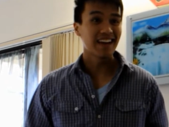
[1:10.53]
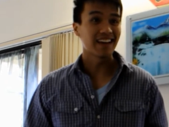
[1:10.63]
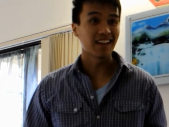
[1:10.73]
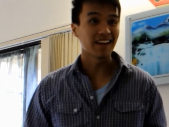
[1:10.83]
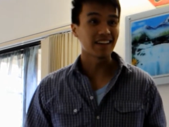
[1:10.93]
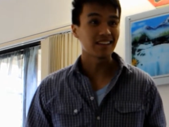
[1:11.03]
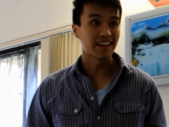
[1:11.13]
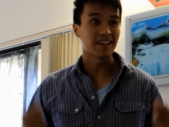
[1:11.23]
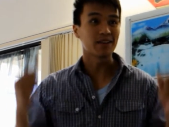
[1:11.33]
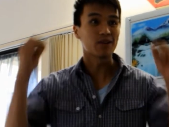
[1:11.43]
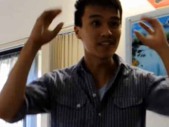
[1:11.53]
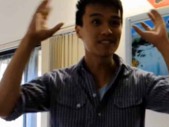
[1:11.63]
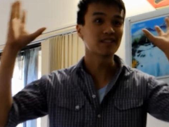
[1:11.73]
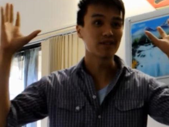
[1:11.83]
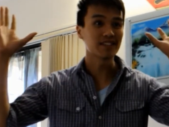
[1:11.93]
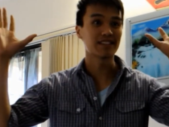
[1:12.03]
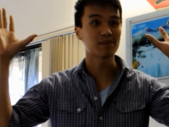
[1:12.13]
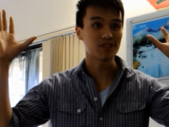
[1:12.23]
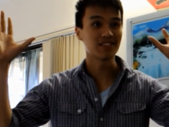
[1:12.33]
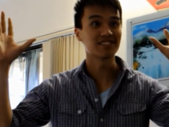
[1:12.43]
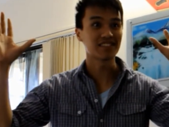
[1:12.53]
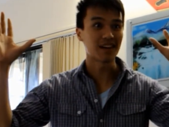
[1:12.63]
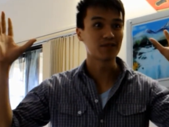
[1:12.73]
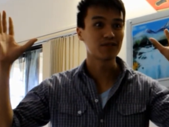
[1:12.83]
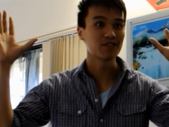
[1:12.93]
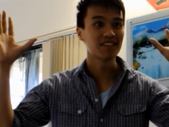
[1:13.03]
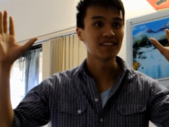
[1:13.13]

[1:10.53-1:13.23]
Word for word: and like it increases the reception and stuff.